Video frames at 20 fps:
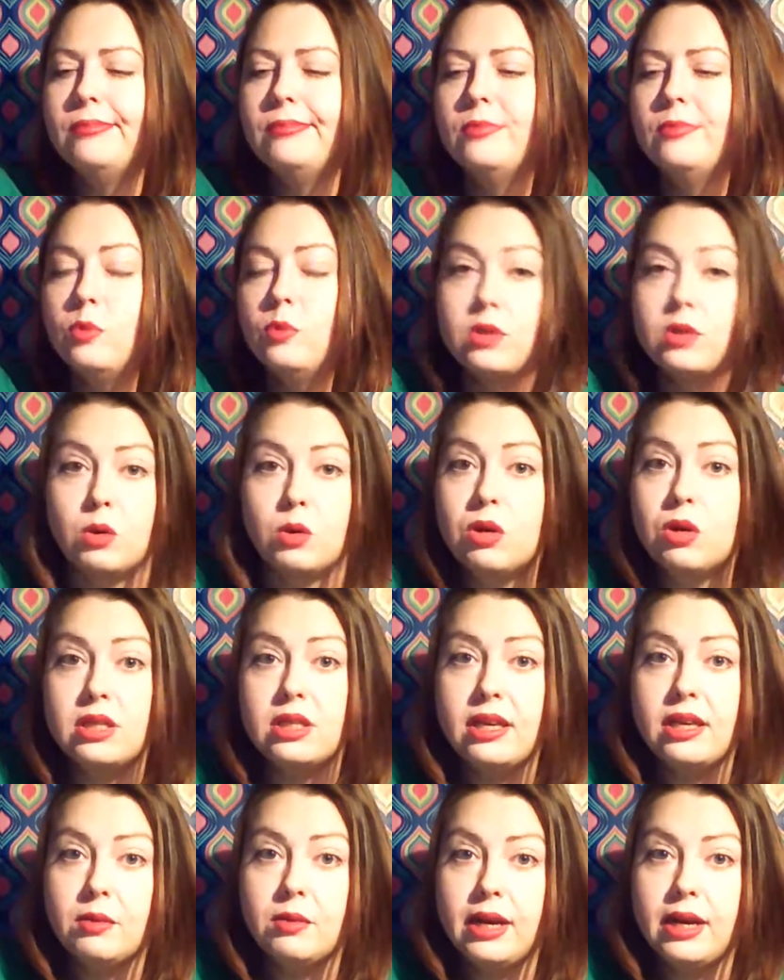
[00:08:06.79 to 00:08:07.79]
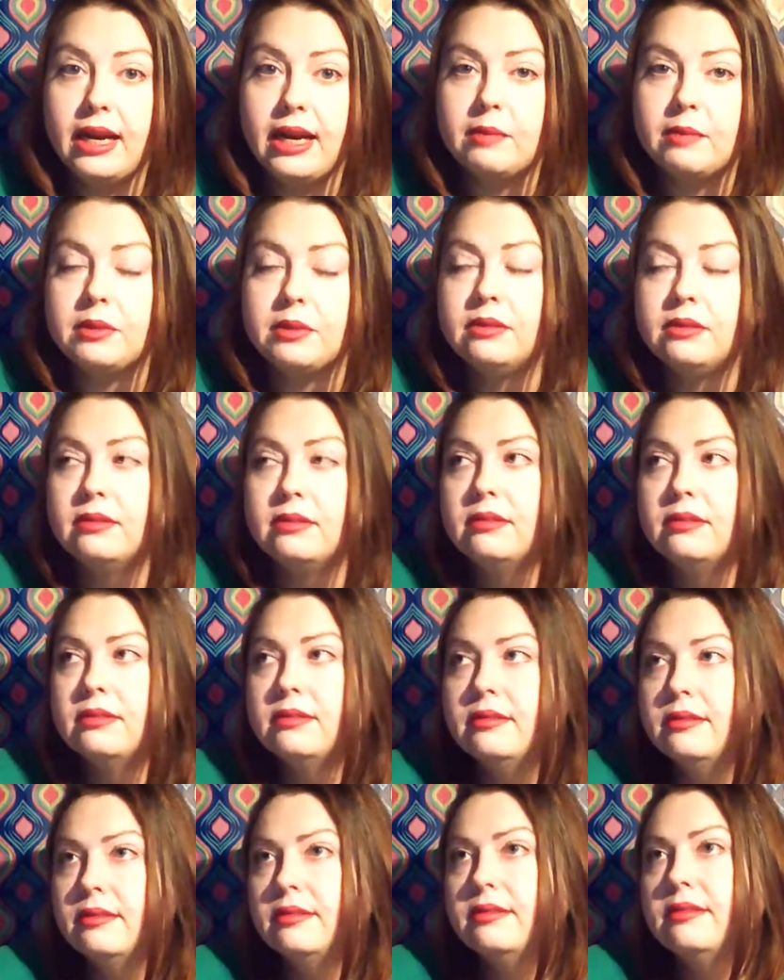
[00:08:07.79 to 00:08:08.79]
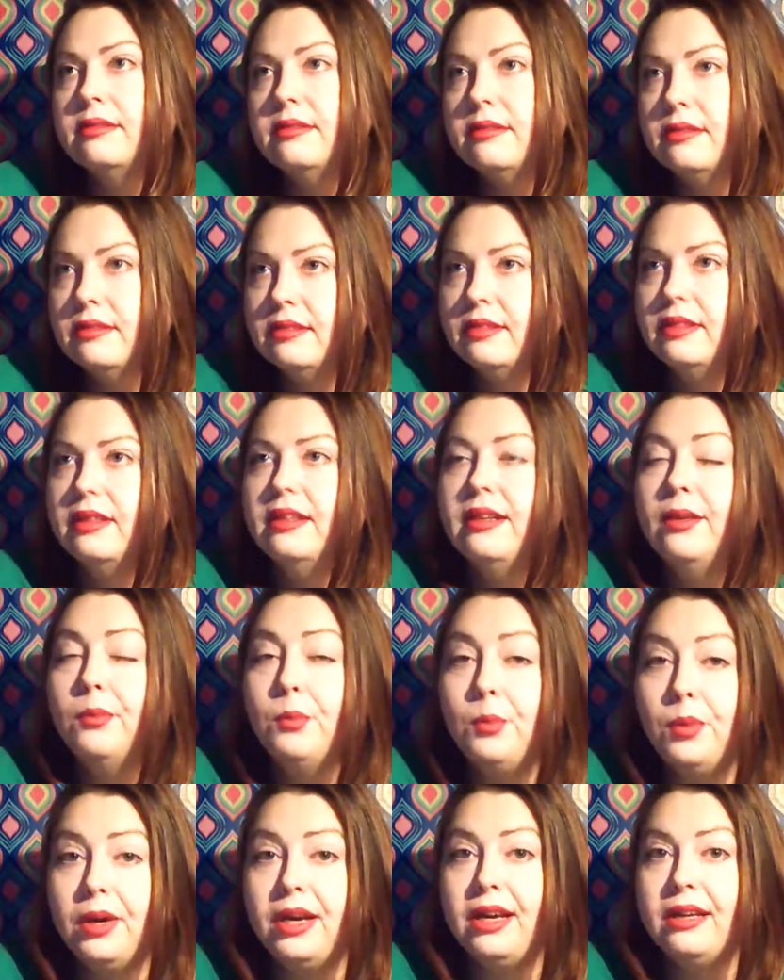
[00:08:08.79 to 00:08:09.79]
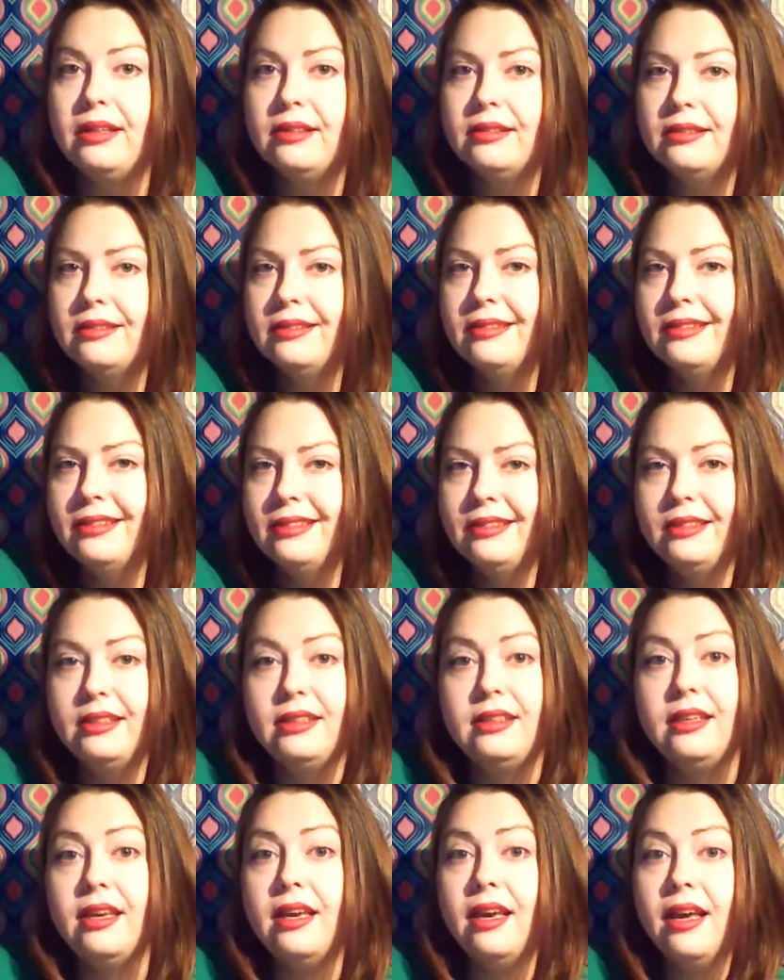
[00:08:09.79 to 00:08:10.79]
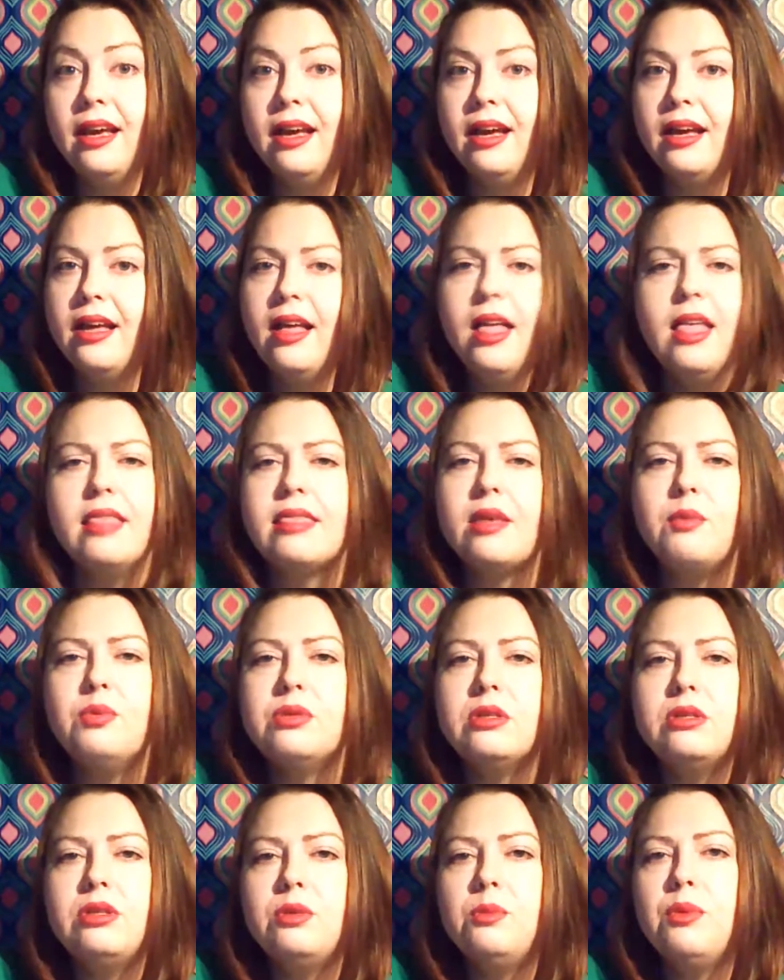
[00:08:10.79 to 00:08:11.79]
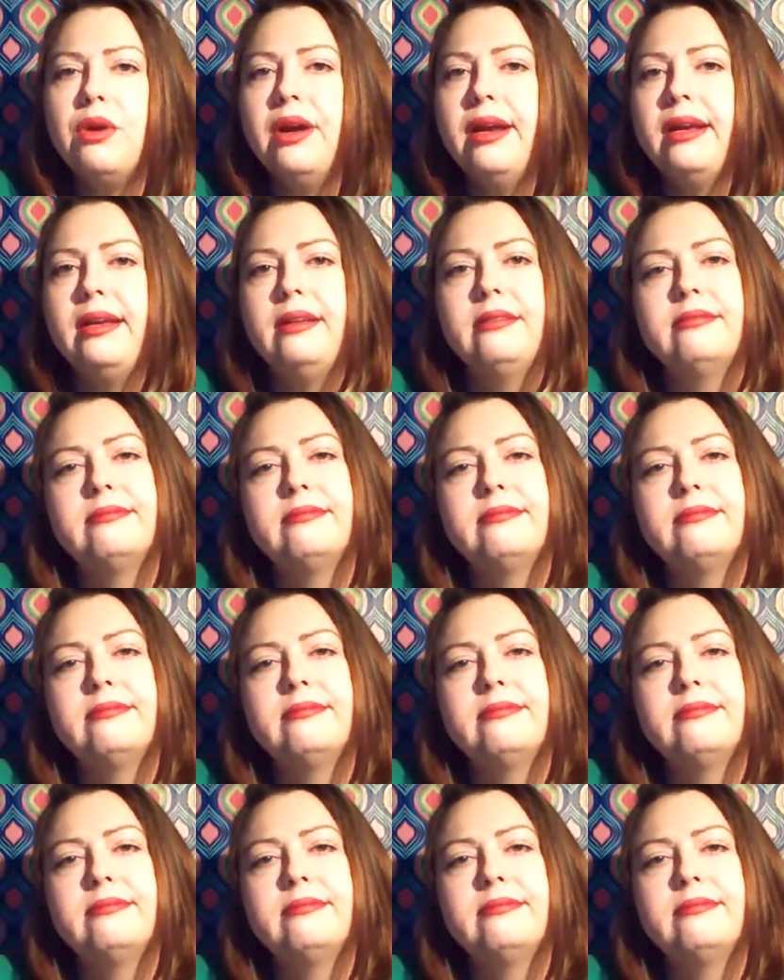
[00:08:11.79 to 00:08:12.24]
Which I won't tell you what happened. But, yeah, that wasn't too bright.